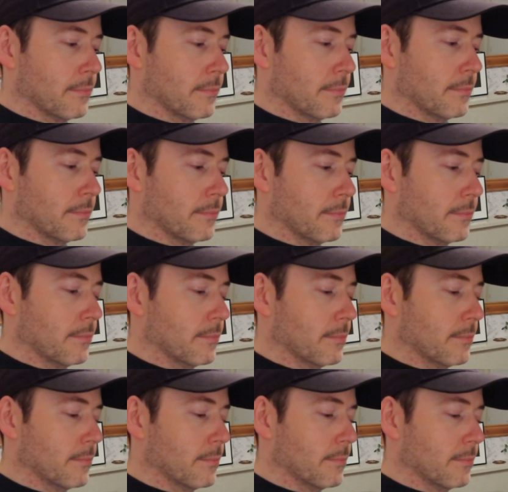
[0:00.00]

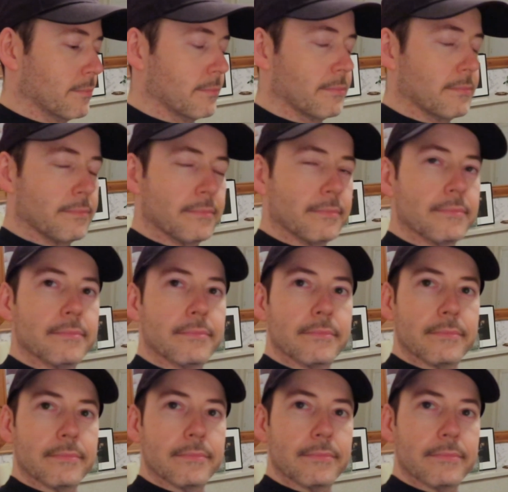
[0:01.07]

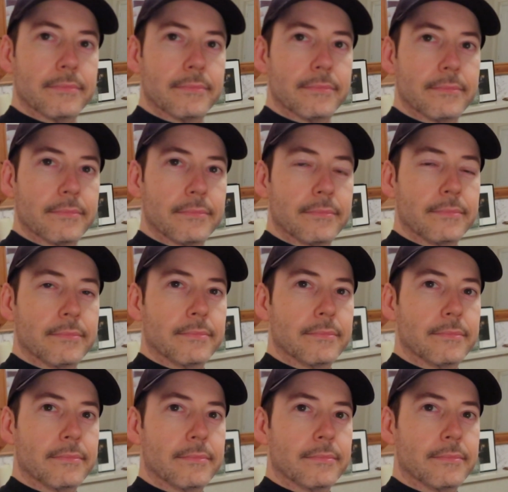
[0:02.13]

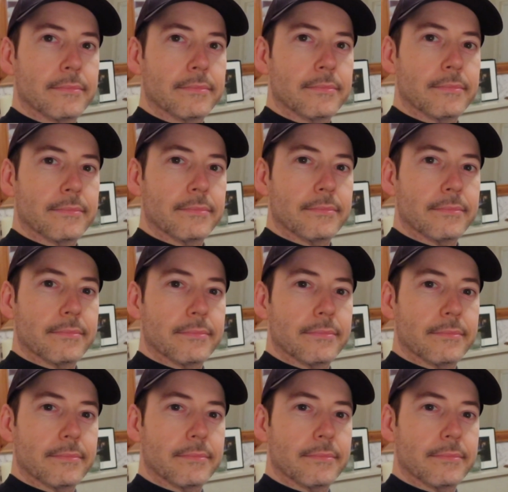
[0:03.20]
The person shown says nothing.